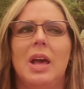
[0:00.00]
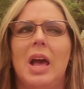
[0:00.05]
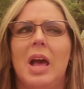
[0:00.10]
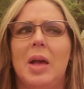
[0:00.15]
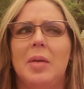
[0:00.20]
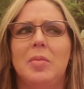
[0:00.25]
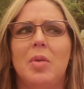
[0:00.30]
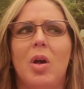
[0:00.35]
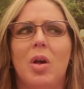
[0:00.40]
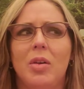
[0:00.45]

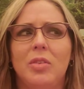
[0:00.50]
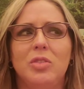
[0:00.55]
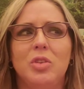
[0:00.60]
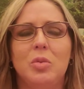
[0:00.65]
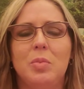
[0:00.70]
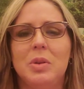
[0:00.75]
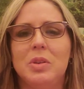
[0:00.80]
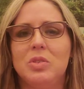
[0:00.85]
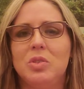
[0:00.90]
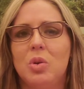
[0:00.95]
I've also
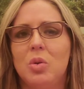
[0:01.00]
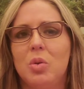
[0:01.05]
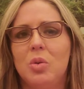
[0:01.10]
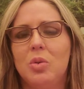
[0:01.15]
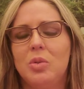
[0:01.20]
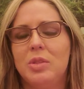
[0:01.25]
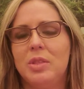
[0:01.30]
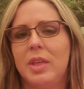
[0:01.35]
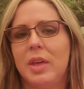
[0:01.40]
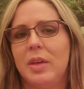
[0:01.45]
been
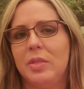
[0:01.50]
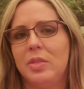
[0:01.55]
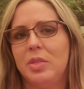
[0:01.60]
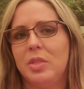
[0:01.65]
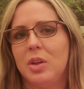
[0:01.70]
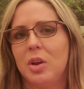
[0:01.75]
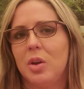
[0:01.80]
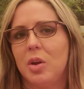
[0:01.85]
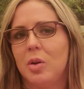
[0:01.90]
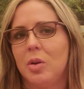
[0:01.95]
told that
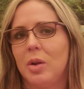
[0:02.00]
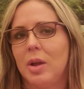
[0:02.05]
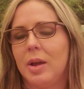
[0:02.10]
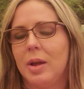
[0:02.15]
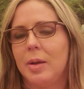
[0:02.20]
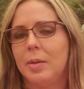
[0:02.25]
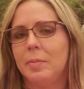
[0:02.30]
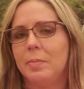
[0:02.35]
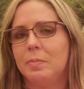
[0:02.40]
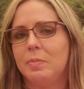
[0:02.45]
there
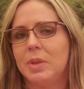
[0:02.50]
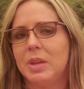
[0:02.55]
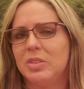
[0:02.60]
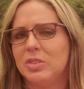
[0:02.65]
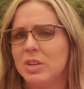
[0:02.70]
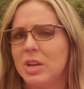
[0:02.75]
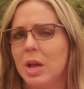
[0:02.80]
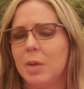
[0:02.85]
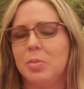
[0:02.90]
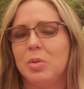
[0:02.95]
um, is a
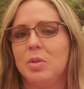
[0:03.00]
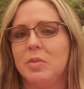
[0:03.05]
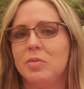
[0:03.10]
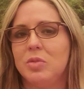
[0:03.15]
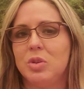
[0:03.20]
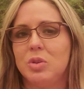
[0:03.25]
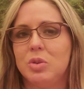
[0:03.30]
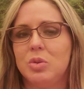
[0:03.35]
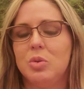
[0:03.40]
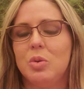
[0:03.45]
couple of
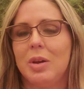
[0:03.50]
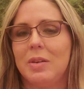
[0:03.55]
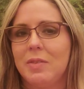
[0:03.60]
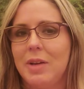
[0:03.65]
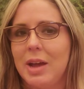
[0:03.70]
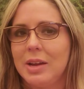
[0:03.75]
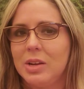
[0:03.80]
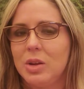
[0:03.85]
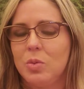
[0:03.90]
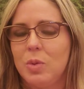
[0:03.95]
new
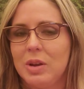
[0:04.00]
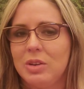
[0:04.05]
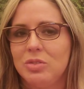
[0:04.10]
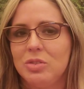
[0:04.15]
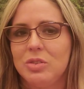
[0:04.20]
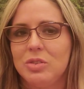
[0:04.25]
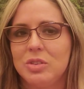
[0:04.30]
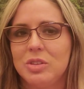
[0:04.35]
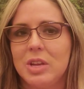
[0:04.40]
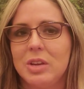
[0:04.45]

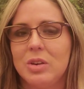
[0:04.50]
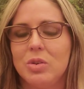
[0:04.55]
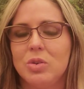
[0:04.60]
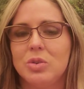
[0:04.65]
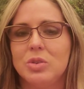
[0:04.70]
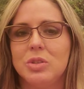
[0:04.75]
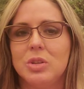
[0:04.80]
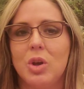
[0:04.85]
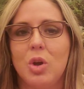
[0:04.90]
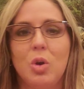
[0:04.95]
evacuation
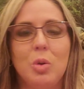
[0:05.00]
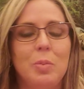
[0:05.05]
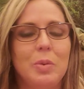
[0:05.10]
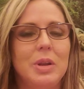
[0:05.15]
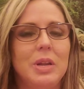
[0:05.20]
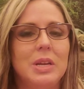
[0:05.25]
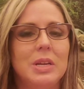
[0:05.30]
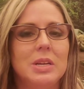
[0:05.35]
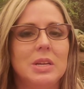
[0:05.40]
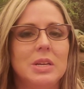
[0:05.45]
centers
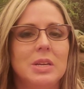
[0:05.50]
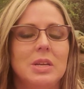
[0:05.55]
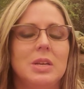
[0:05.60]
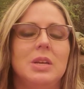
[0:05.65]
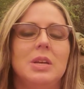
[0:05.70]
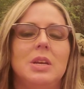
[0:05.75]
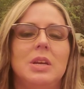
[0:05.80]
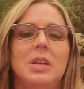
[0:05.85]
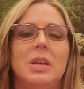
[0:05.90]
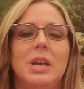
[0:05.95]
opening,
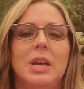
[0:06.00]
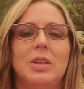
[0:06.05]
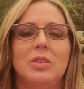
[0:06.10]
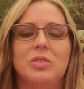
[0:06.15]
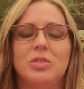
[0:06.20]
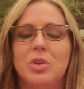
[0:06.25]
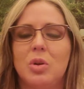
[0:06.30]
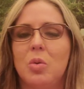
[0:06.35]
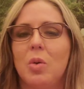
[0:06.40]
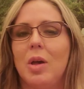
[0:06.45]
and
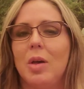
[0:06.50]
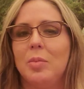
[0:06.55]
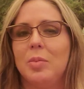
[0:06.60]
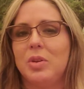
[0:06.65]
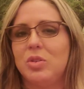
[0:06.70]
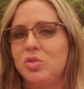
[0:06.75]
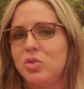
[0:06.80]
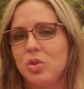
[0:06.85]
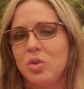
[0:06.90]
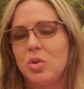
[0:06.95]
so I'll be
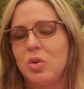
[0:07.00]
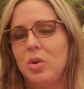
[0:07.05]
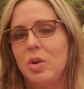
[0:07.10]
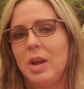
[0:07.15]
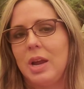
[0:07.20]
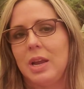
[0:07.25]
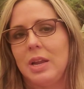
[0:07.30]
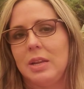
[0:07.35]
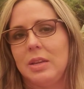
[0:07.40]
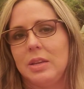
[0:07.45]
sure
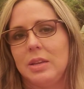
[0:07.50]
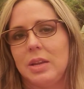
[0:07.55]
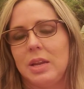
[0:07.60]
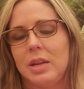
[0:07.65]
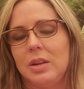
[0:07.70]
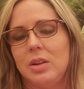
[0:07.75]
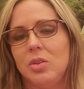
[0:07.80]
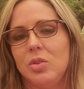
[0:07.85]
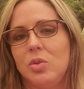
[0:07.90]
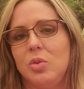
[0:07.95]
and
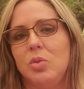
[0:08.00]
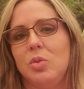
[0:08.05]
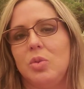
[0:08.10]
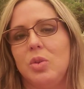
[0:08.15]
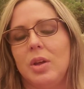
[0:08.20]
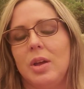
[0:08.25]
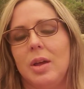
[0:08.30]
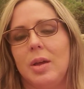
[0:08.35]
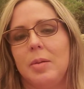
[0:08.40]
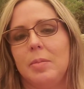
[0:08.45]
include
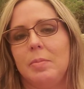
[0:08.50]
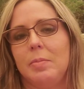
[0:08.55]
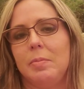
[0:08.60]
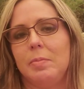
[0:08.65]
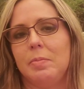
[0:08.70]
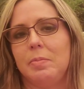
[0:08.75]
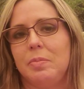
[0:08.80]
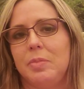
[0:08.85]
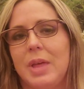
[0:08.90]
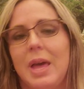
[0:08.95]
um,
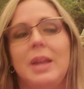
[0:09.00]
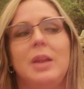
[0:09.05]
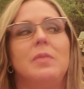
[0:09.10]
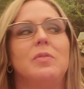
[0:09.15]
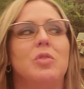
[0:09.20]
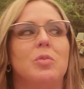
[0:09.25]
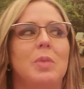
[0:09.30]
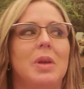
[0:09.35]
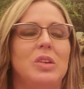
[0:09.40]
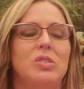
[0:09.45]
that
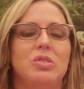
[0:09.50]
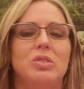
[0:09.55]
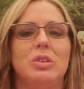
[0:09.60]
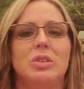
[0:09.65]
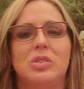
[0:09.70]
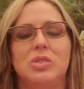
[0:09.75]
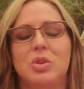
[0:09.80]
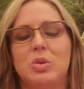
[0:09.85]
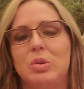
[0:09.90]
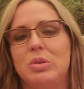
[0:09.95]
information as
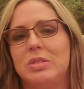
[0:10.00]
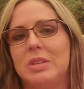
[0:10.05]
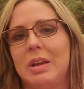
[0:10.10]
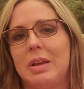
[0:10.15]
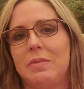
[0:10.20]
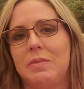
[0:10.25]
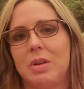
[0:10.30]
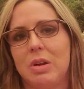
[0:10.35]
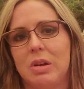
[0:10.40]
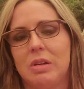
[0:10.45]
soon as I
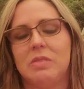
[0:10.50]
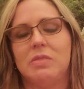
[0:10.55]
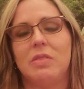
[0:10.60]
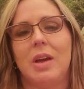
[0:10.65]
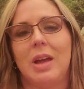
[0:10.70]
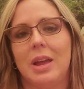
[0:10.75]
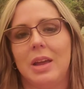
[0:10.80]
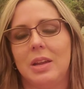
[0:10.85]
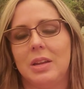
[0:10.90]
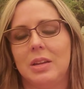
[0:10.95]

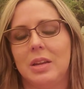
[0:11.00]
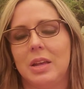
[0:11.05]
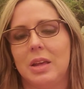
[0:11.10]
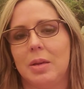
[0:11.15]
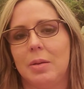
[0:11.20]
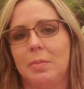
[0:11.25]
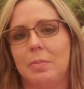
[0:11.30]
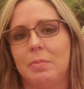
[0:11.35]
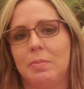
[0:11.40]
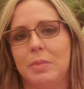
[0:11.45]
verify it
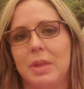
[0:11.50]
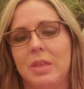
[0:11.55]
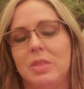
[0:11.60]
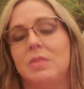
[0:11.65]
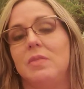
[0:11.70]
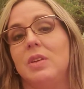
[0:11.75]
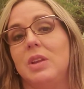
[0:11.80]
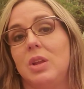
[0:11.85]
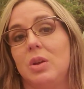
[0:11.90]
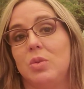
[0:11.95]
um, in the
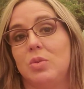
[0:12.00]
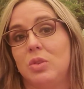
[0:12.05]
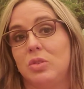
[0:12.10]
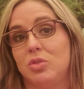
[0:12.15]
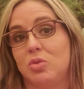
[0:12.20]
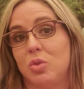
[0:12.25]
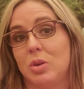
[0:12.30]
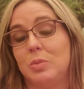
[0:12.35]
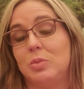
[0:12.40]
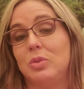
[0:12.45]
video
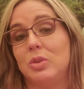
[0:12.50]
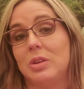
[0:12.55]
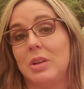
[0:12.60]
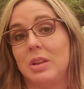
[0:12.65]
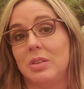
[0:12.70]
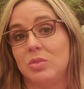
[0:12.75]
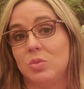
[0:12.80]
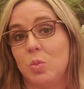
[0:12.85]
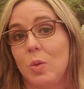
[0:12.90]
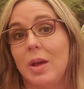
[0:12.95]
description
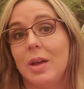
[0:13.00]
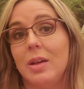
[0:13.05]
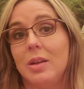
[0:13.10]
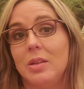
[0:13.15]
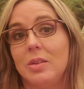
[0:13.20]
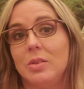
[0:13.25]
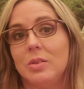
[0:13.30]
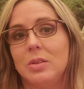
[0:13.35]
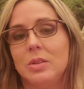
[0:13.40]
as well.